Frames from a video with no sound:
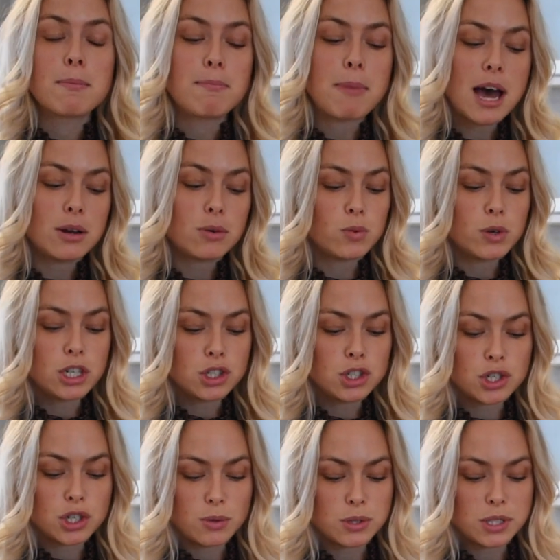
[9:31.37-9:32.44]
but we're
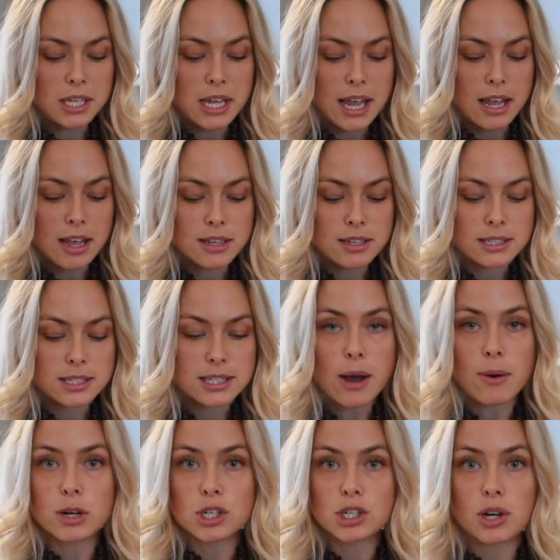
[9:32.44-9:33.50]
choosing
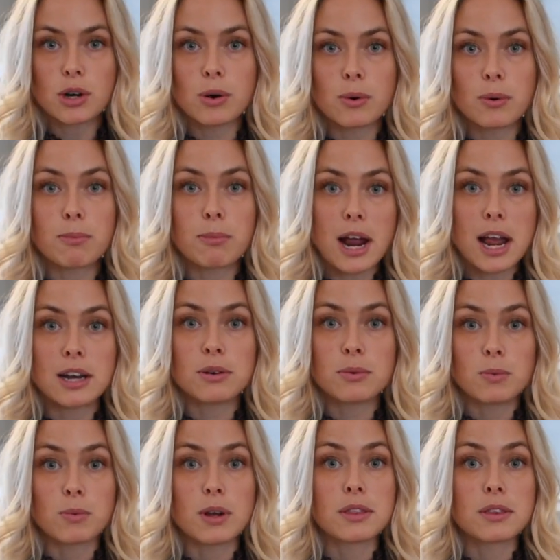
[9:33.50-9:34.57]
sourdough bread
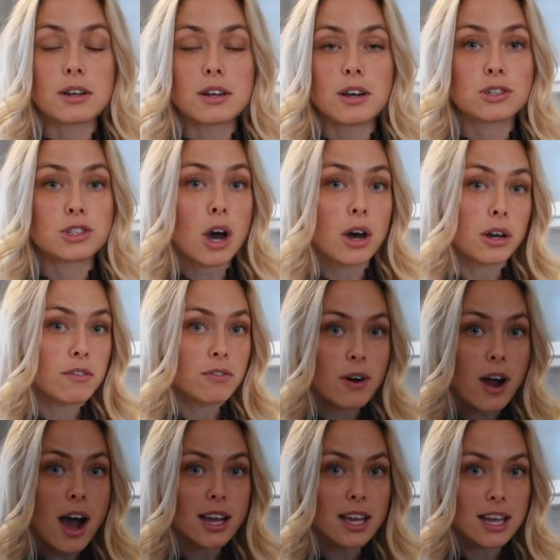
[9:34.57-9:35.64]
with a ton of
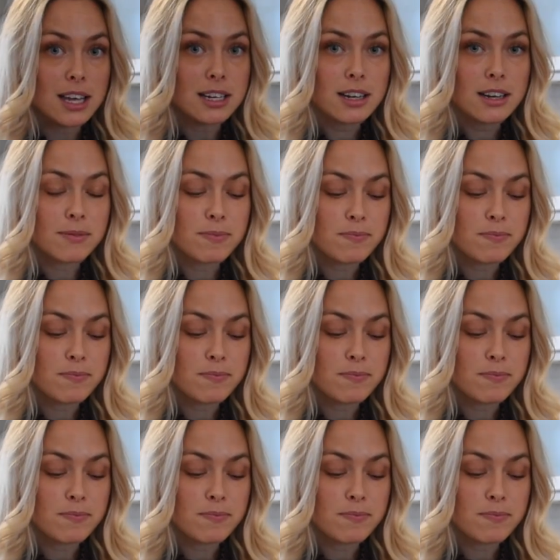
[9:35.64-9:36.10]
rye in.